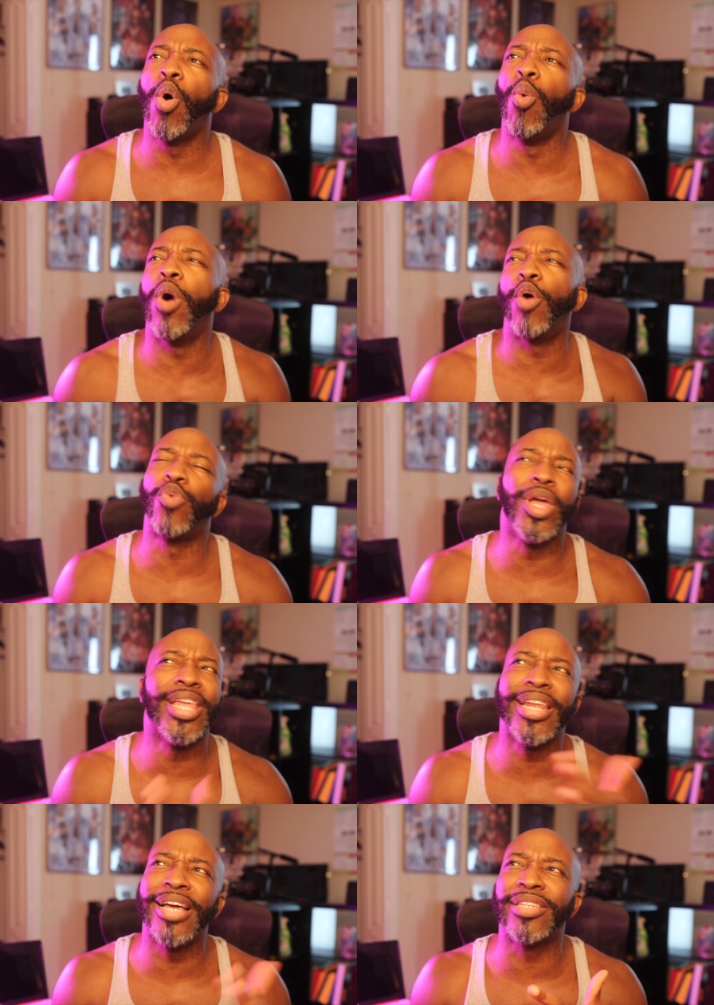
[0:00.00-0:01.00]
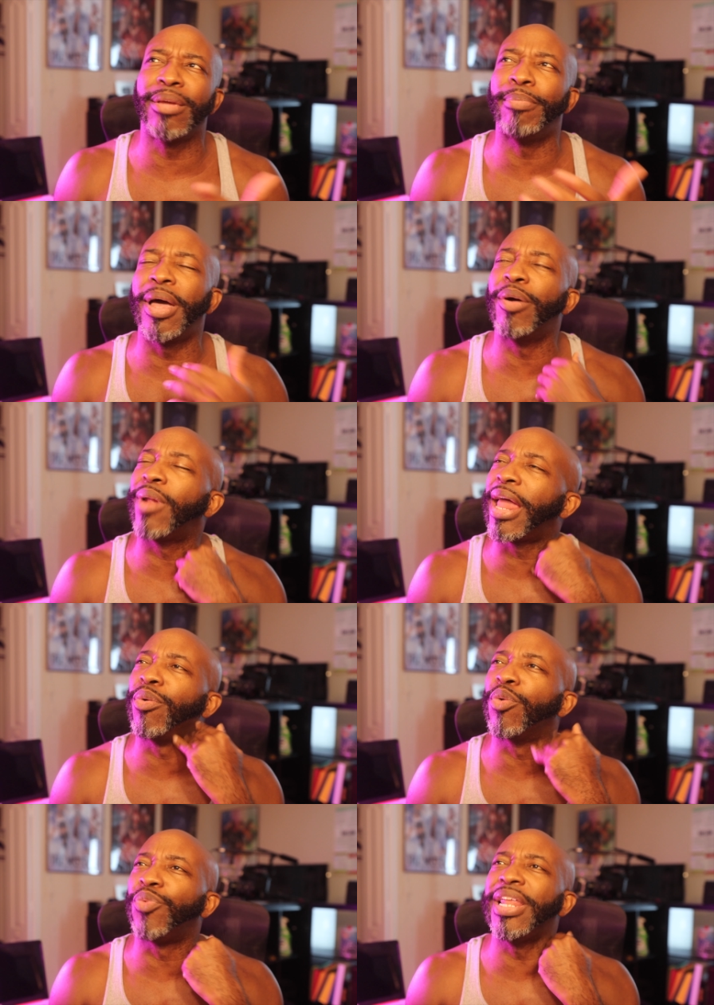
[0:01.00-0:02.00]
what really
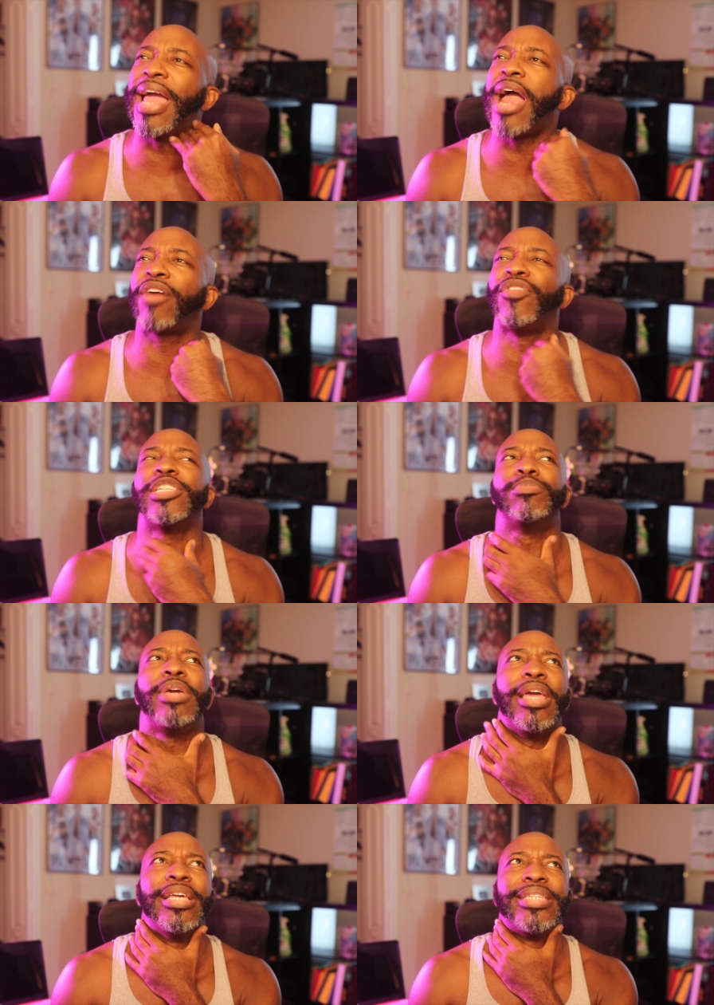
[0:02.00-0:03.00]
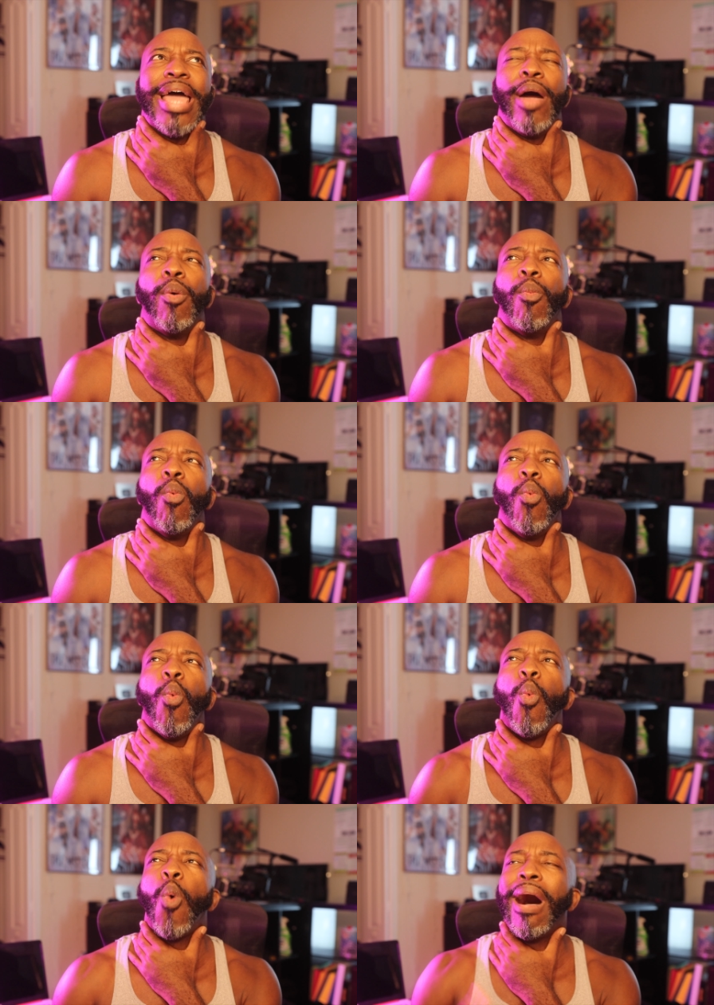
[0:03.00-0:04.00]
what really aggravates me is that
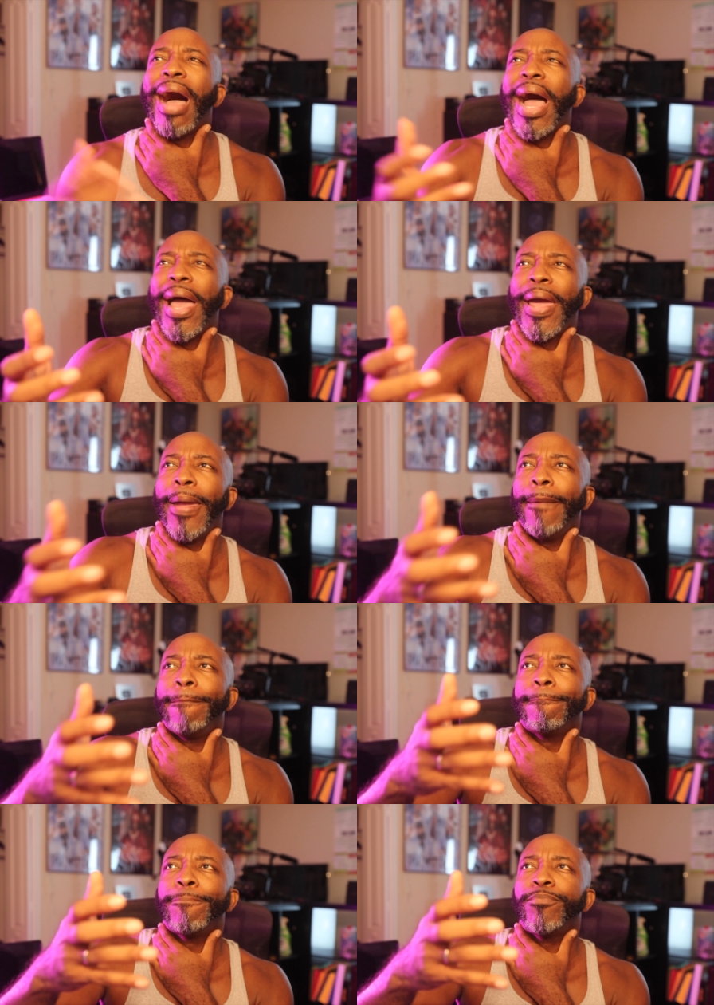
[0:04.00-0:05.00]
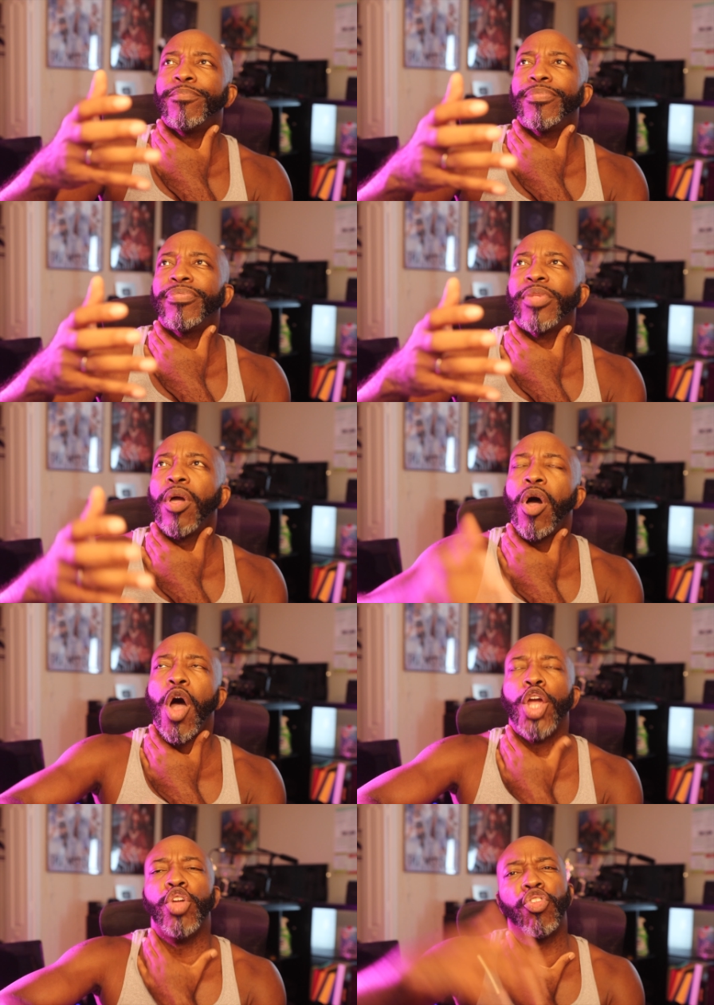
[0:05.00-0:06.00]
why
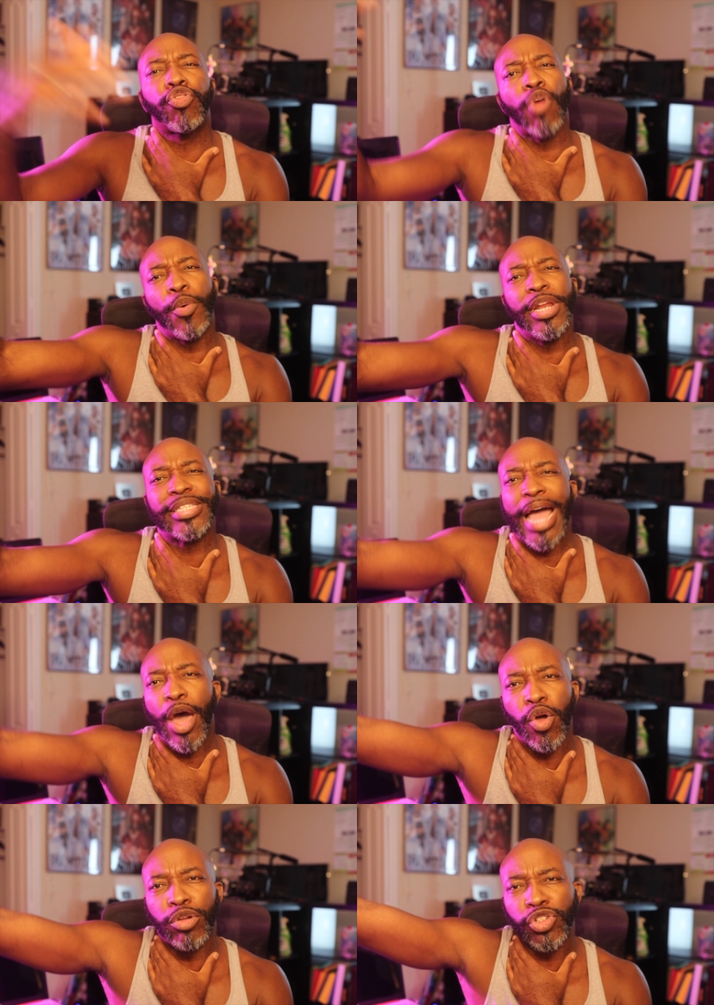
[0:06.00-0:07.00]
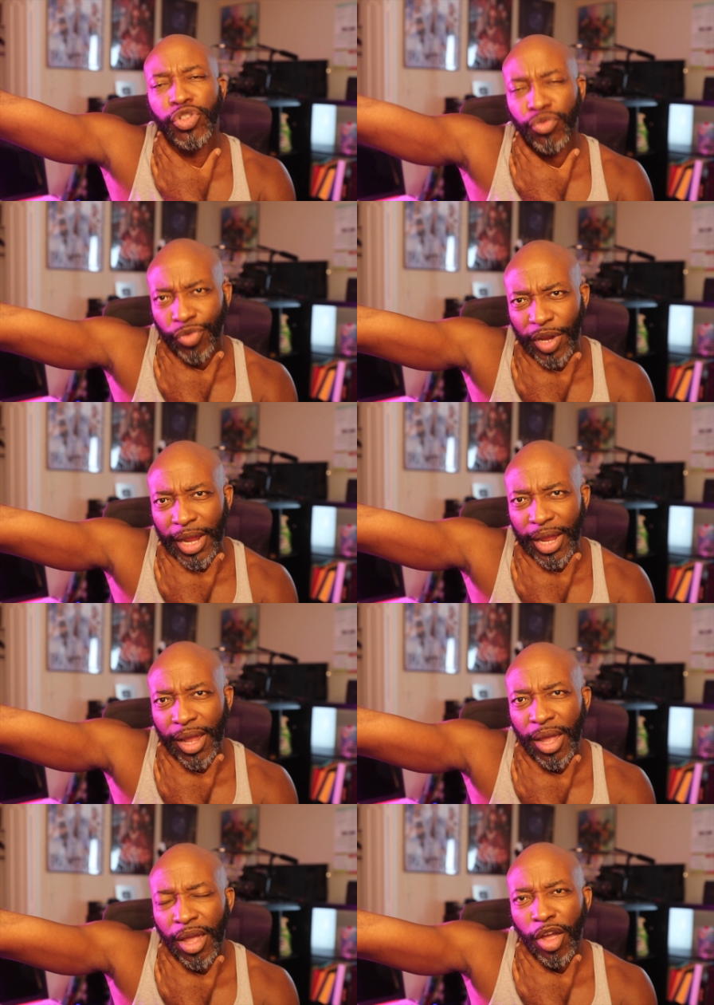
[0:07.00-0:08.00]
are you throwing this out on
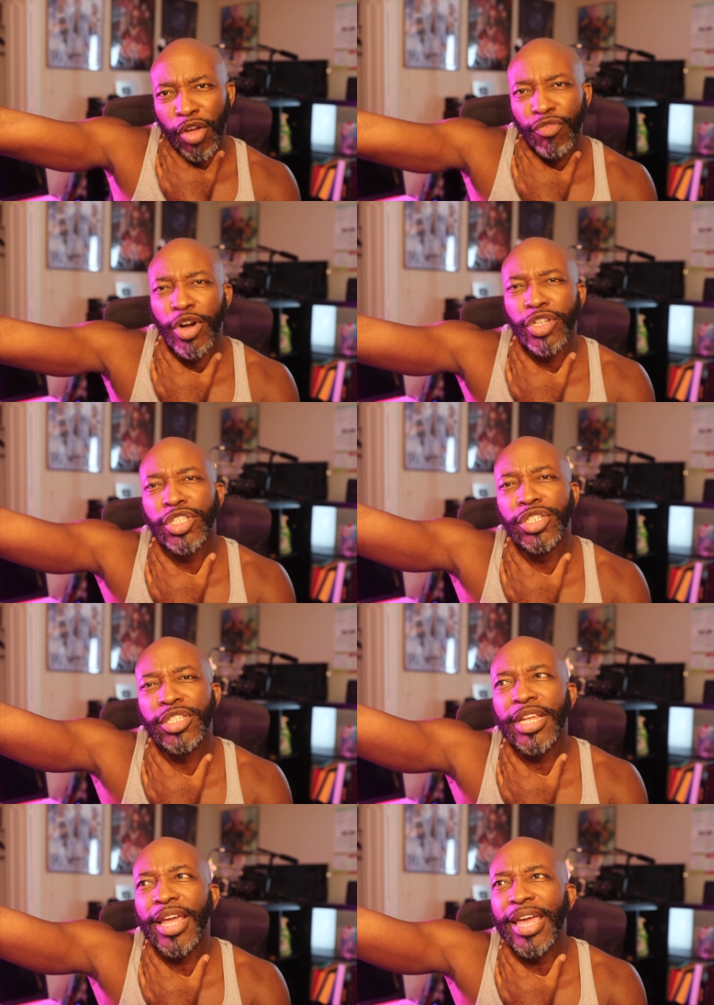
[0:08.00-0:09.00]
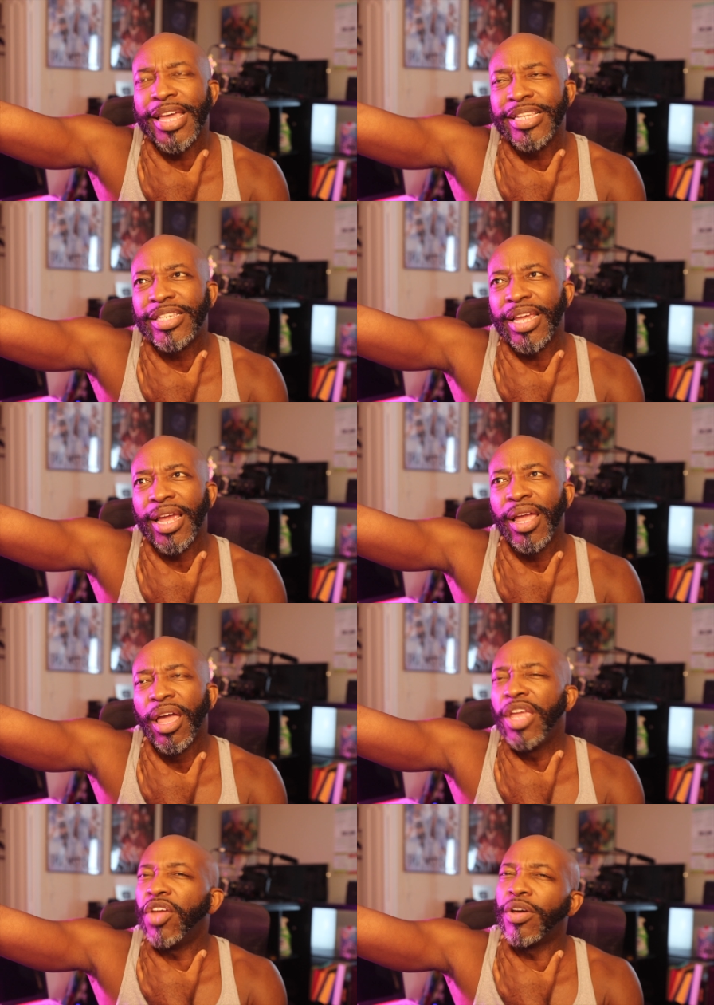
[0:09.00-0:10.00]
Cirie versus Izzy?
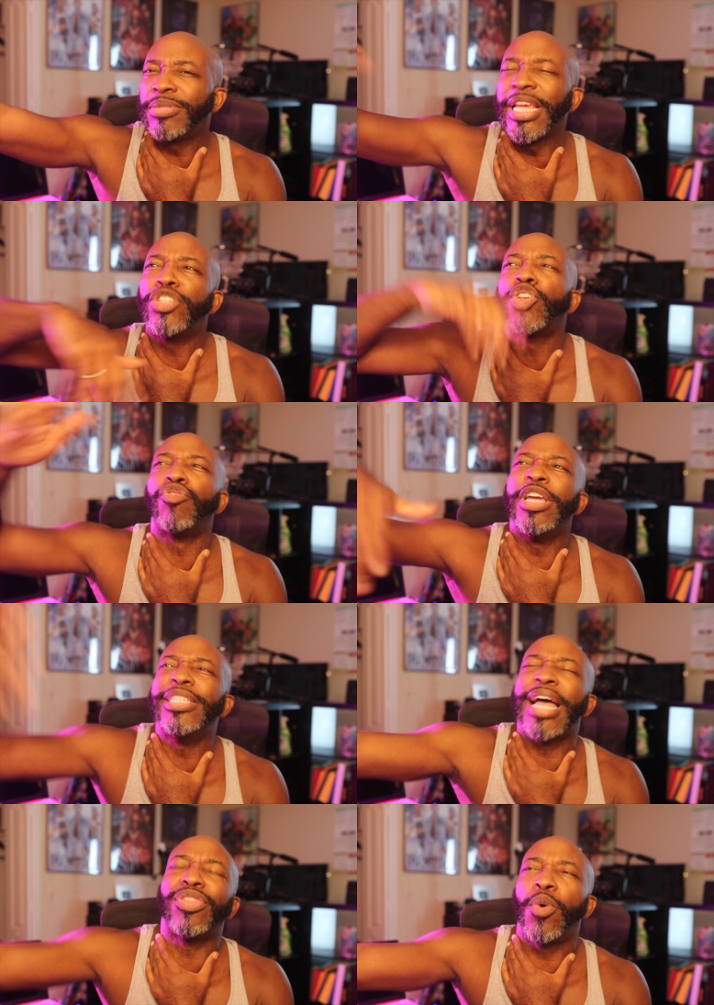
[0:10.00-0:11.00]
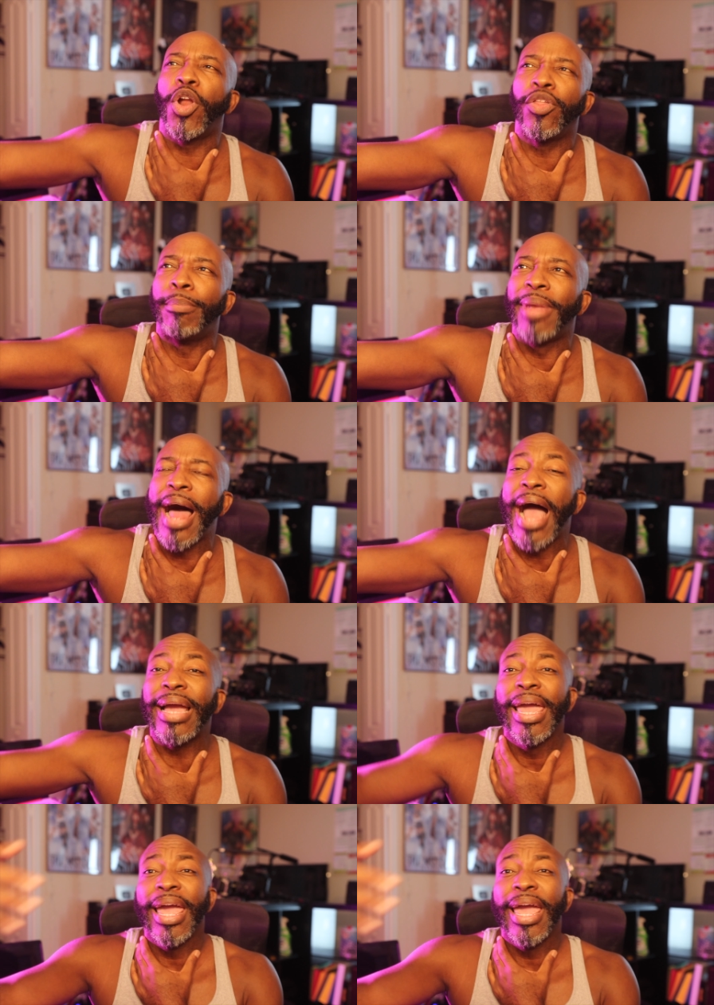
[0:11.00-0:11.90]
You know what I'm saying? Cerie's not the one on the block.